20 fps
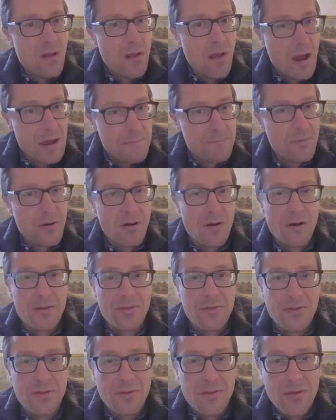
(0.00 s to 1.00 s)
flight
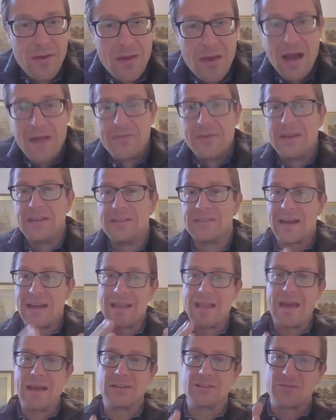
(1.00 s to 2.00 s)
path. And these
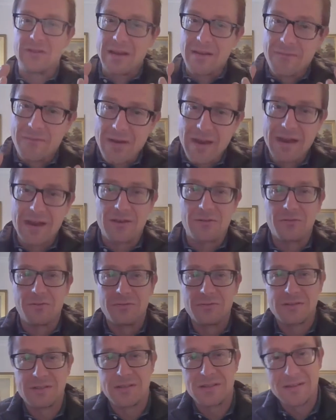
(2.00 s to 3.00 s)
electric
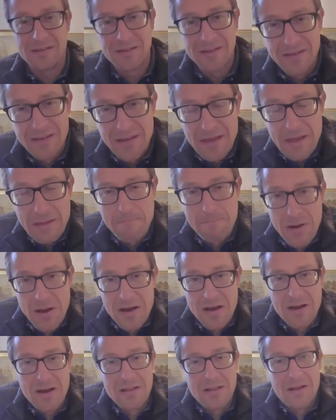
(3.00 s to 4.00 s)
vehicles
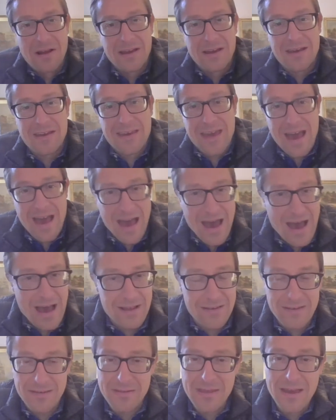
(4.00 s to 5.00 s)
purr like a
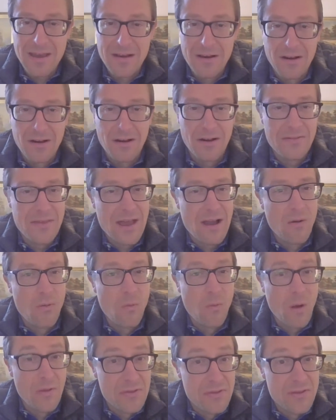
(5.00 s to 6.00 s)
cat. They are
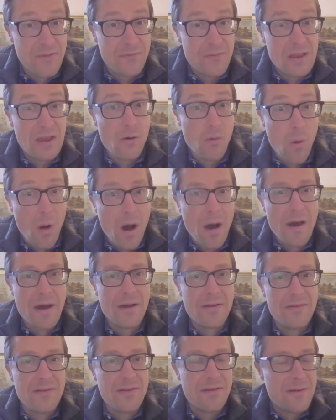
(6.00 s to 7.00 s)
wonderfully
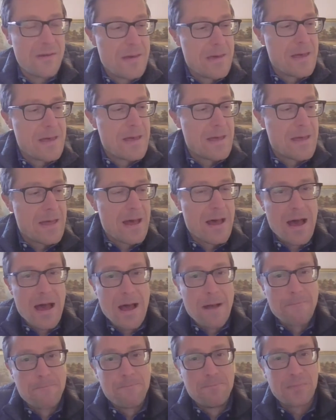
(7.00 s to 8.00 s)
quiet.
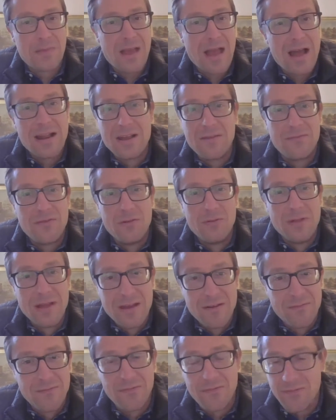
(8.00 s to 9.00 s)
And if you
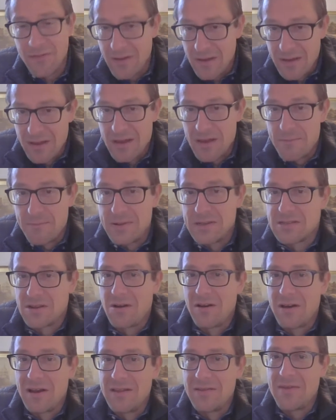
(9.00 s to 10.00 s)
live
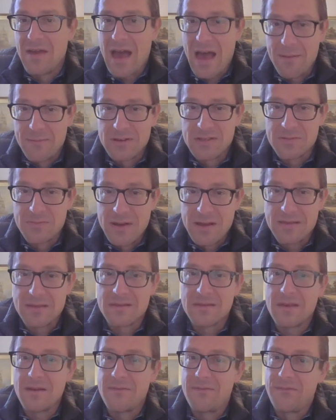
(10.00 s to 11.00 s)
beside the
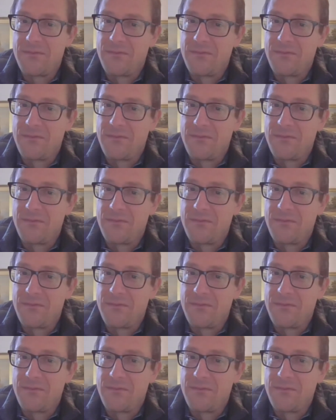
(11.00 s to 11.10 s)
Hammersmith